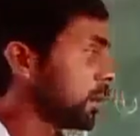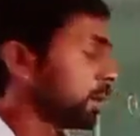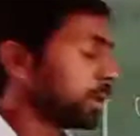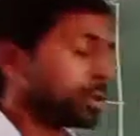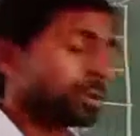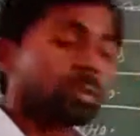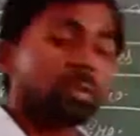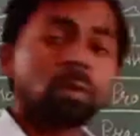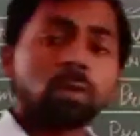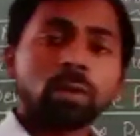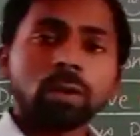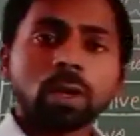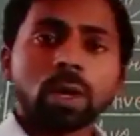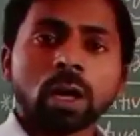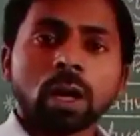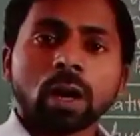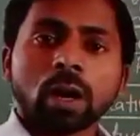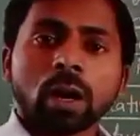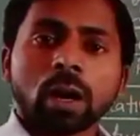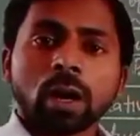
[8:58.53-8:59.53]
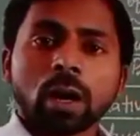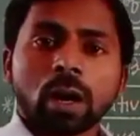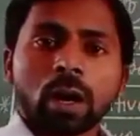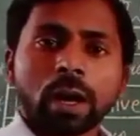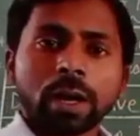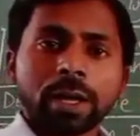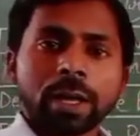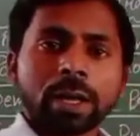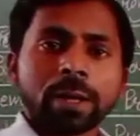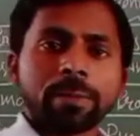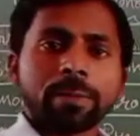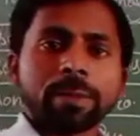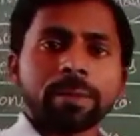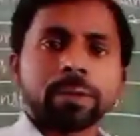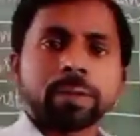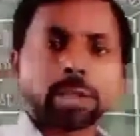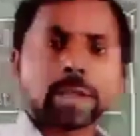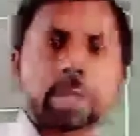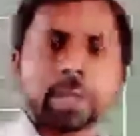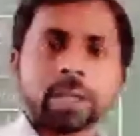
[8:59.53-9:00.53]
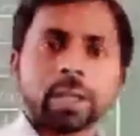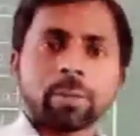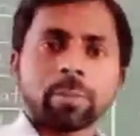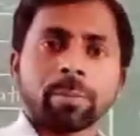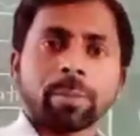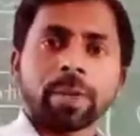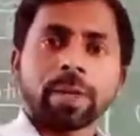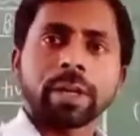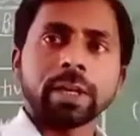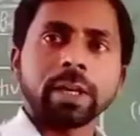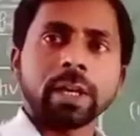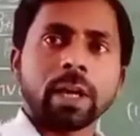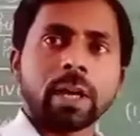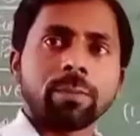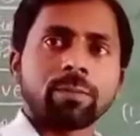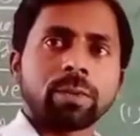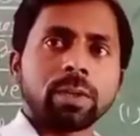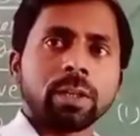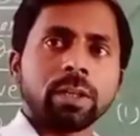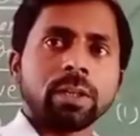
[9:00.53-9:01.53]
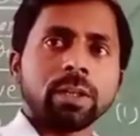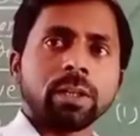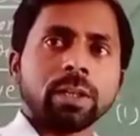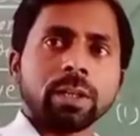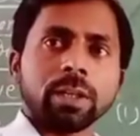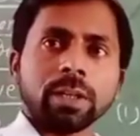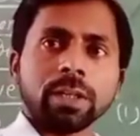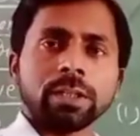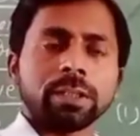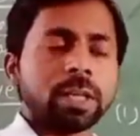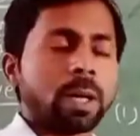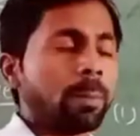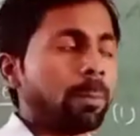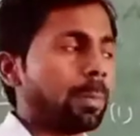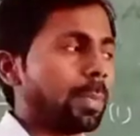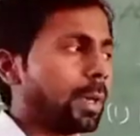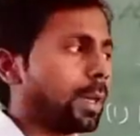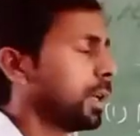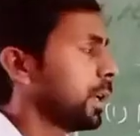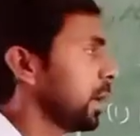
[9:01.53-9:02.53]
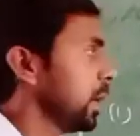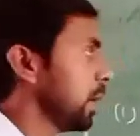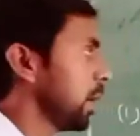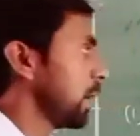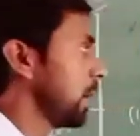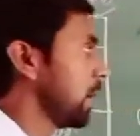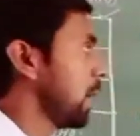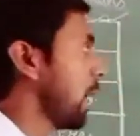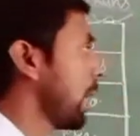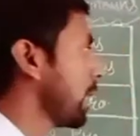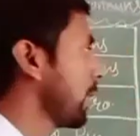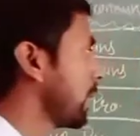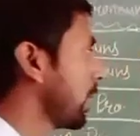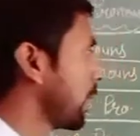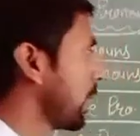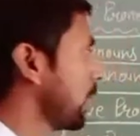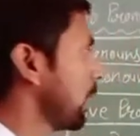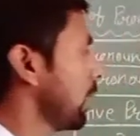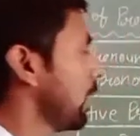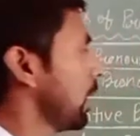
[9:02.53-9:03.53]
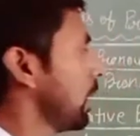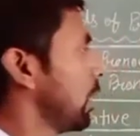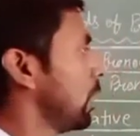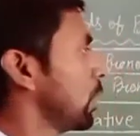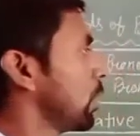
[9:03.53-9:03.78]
So I have take many of the example like a